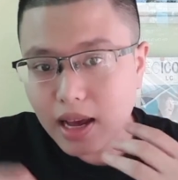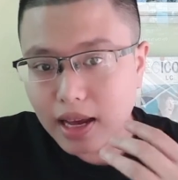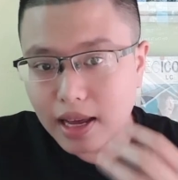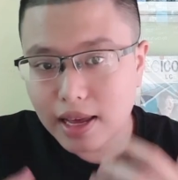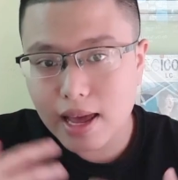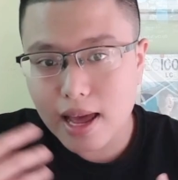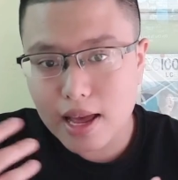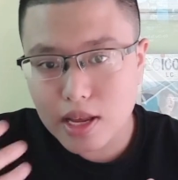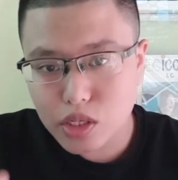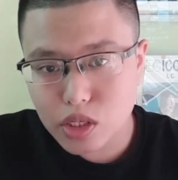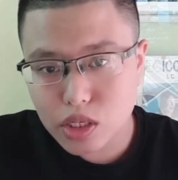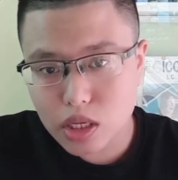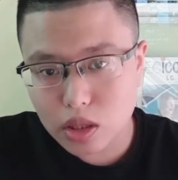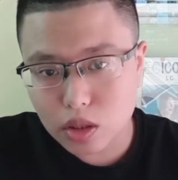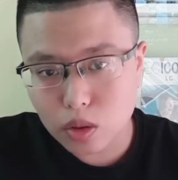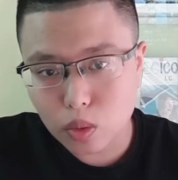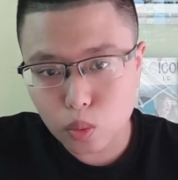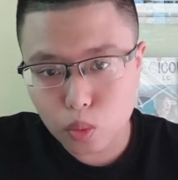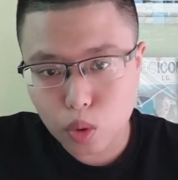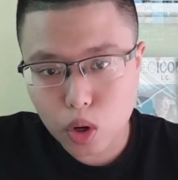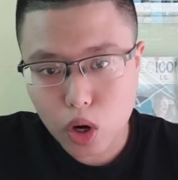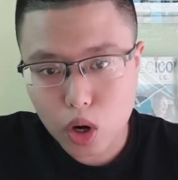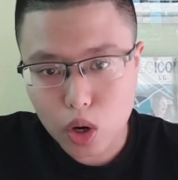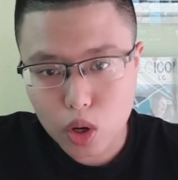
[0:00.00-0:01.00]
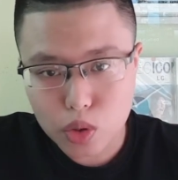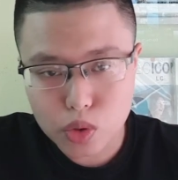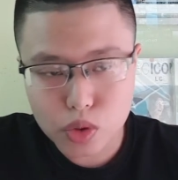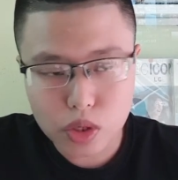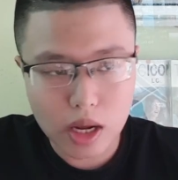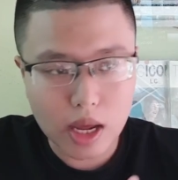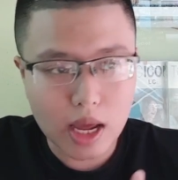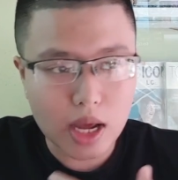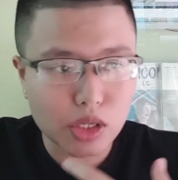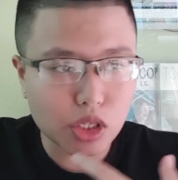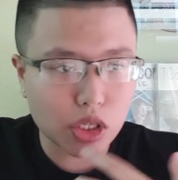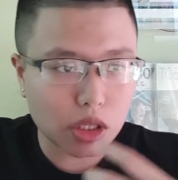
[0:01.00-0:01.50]
guessing the words or
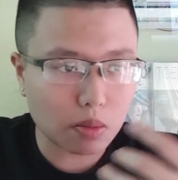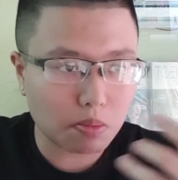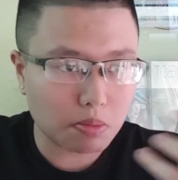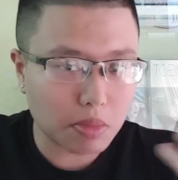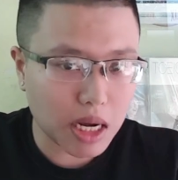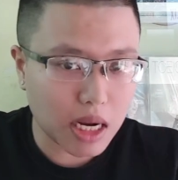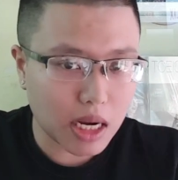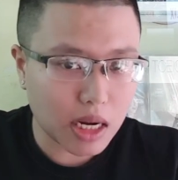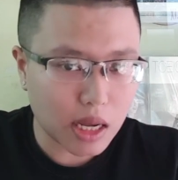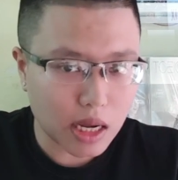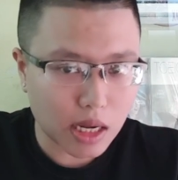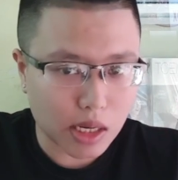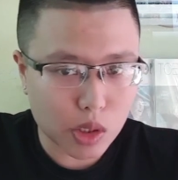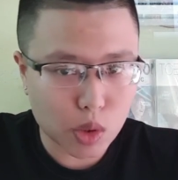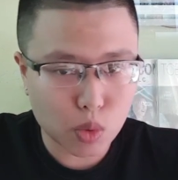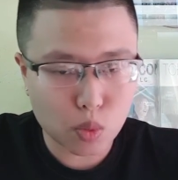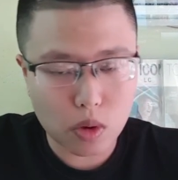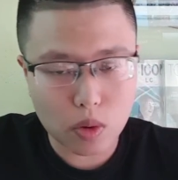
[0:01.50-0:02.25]
guessing the meanings.